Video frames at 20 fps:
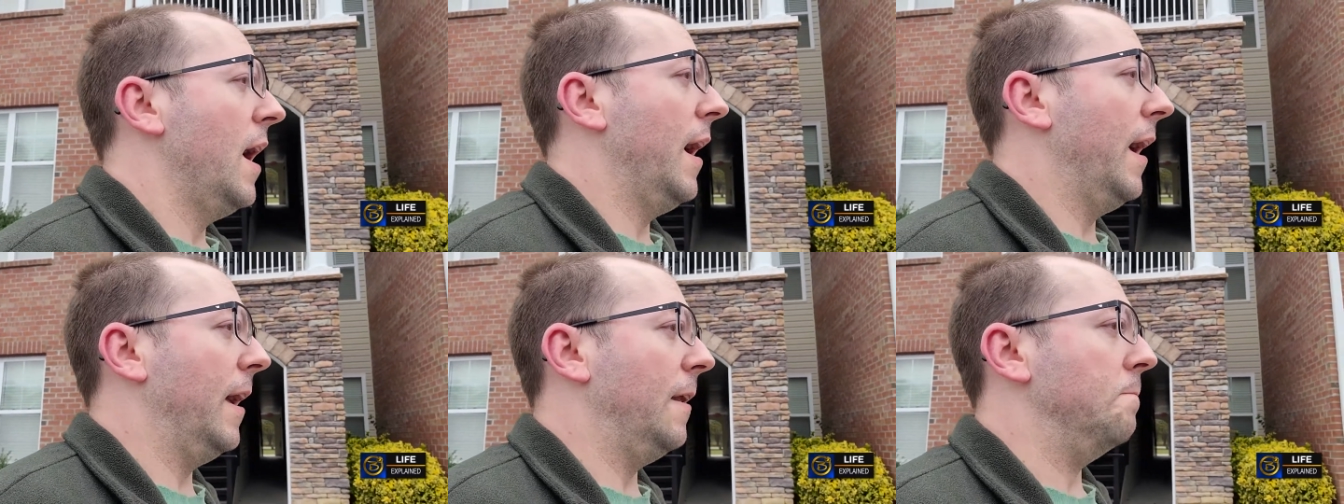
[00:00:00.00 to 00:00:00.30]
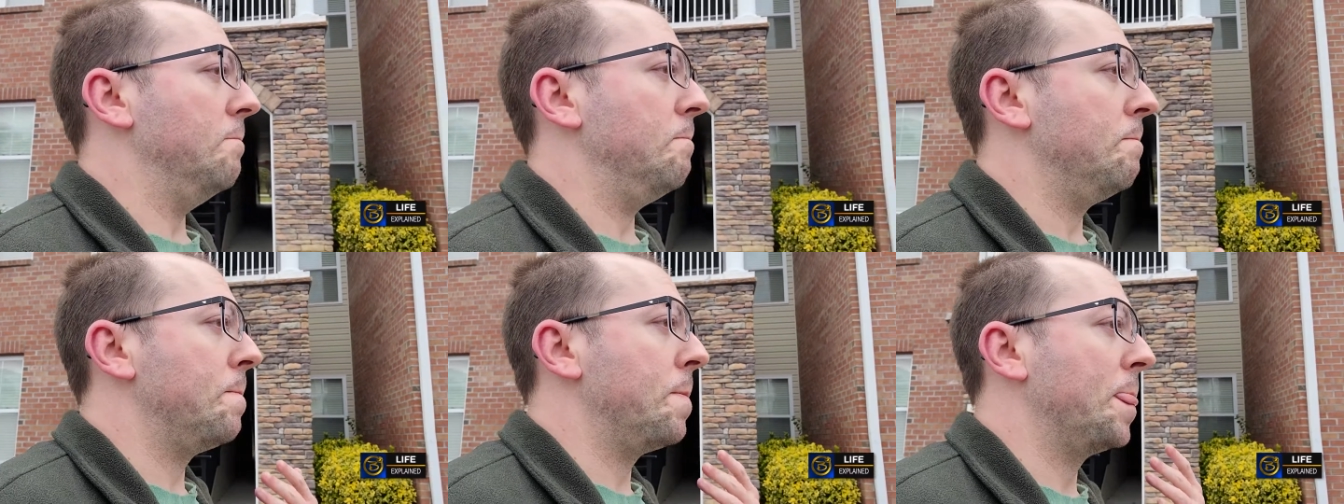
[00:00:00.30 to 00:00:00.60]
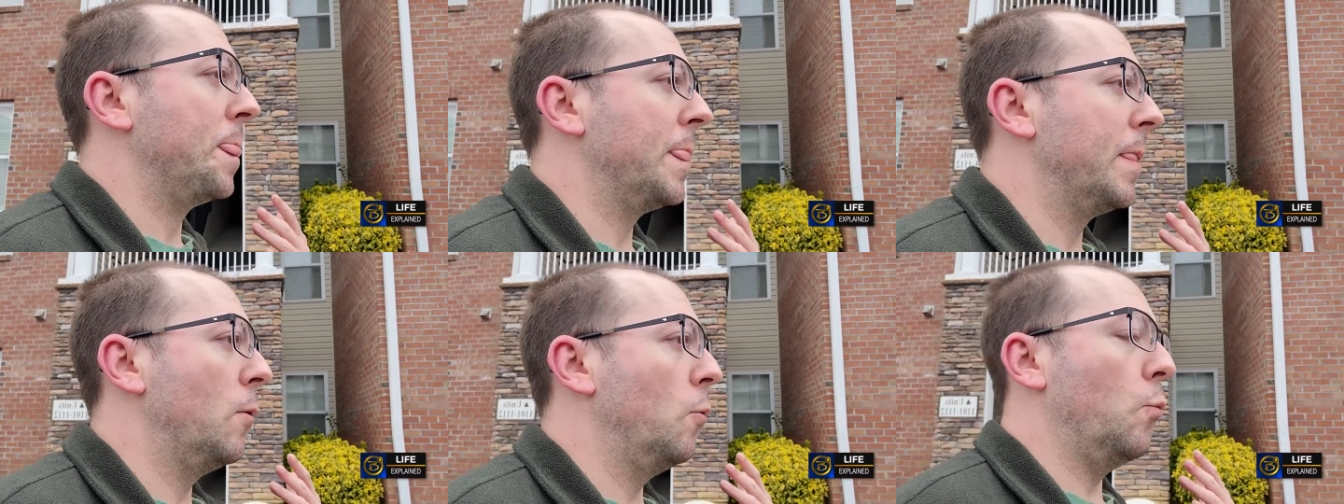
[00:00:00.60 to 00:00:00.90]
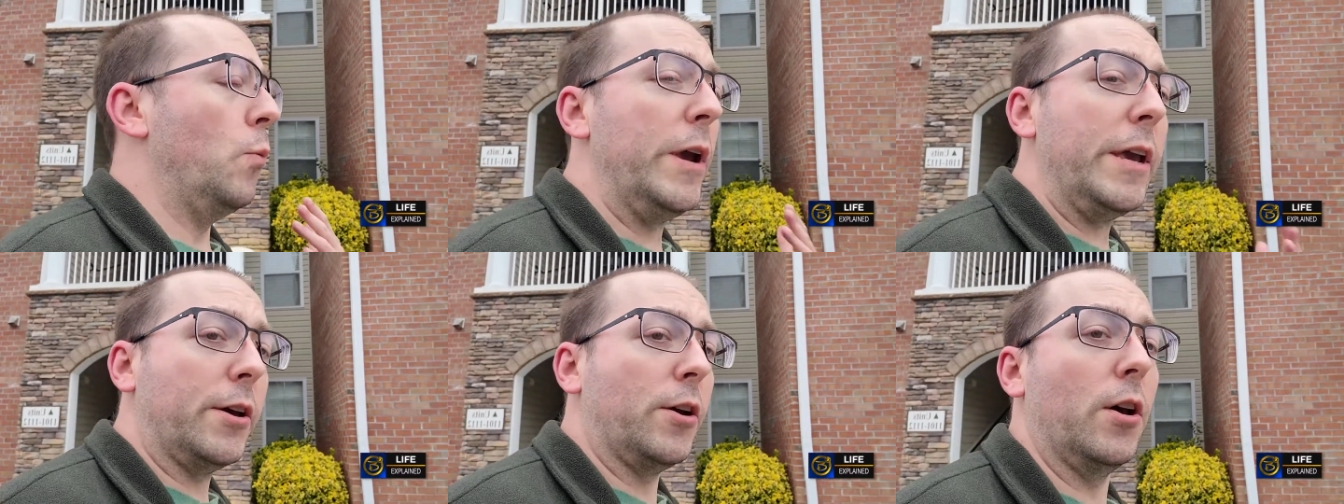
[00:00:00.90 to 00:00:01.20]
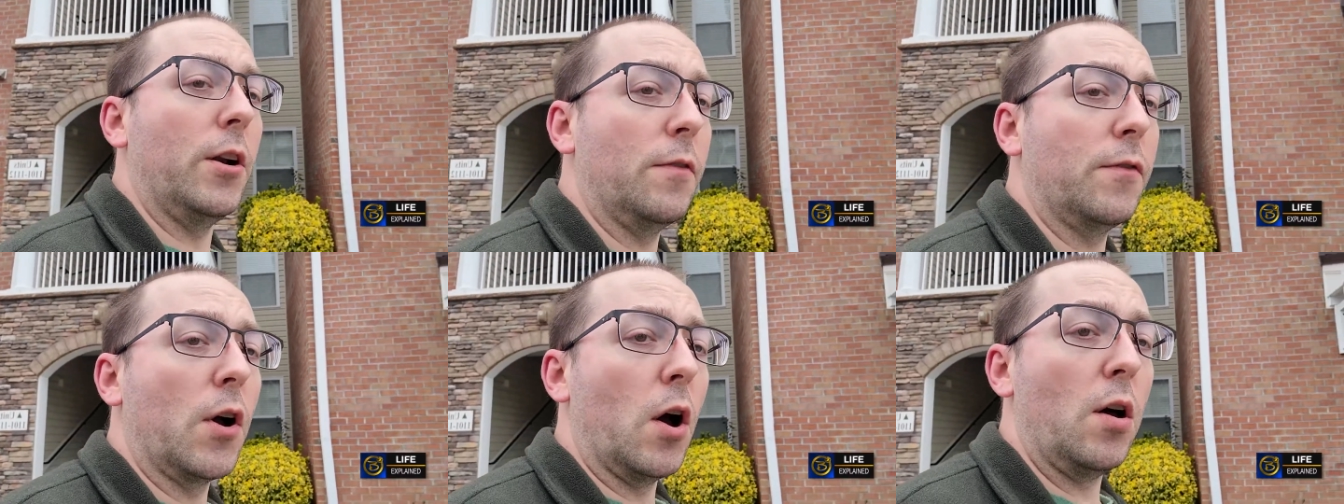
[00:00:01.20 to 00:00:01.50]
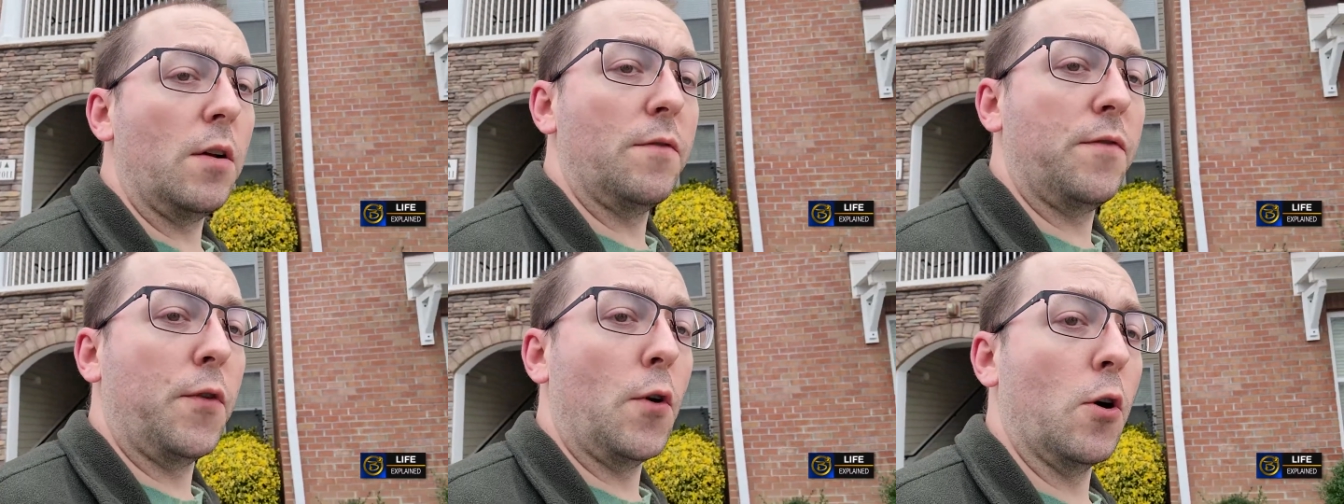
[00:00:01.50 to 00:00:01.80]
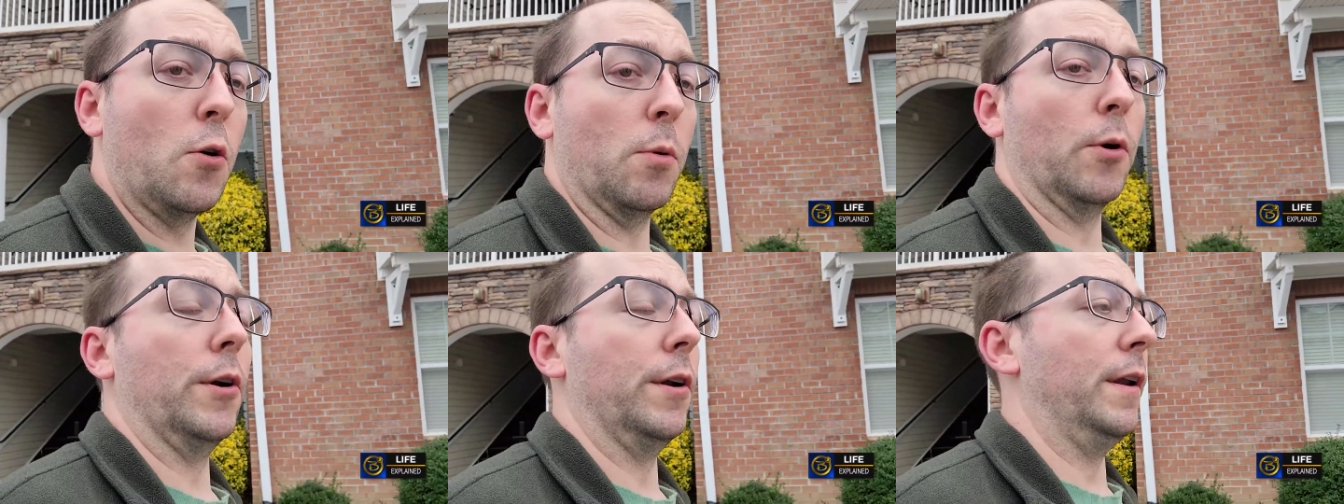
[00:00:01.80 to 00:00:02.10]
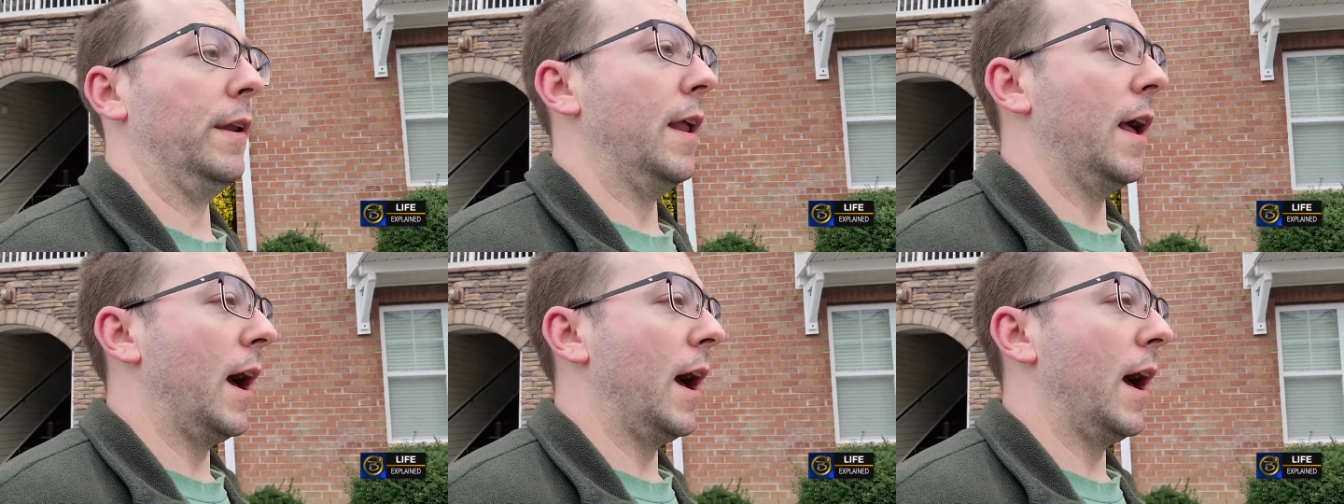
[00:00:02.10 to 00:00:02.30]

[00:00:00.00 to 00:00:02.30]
And we could have gone forward.